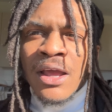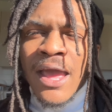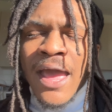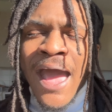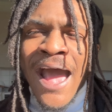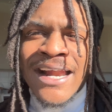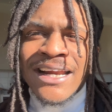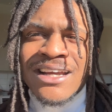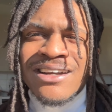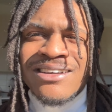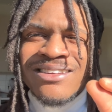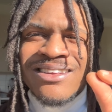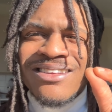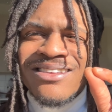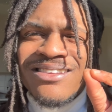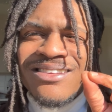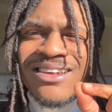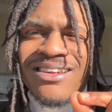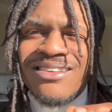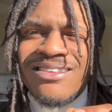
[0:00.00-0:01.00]
at
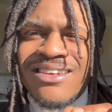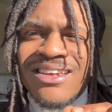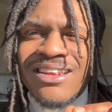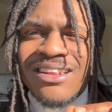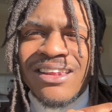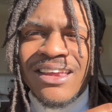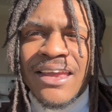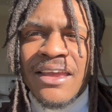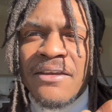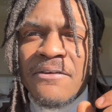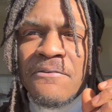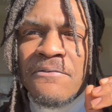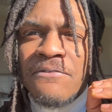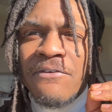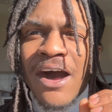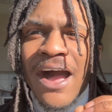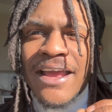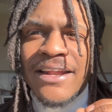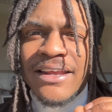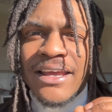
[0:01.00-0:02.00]
consistently
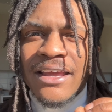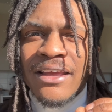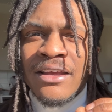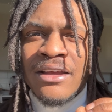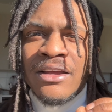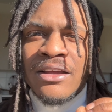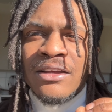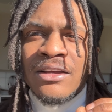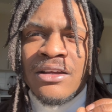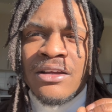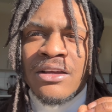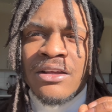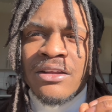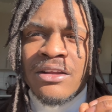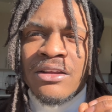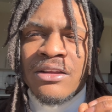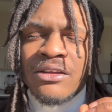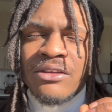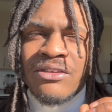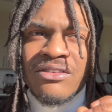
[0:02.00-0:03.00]
finding
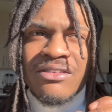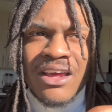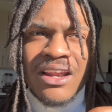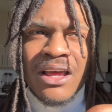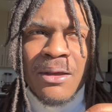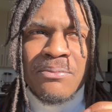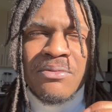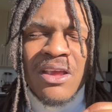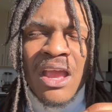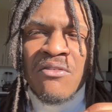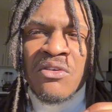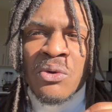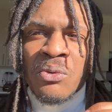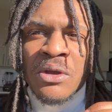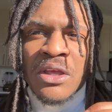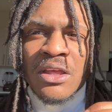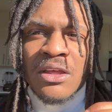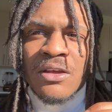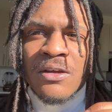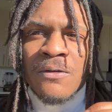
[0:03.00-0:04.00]
setups every
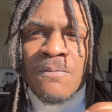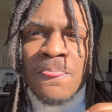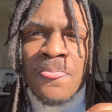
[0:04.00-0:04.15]
week.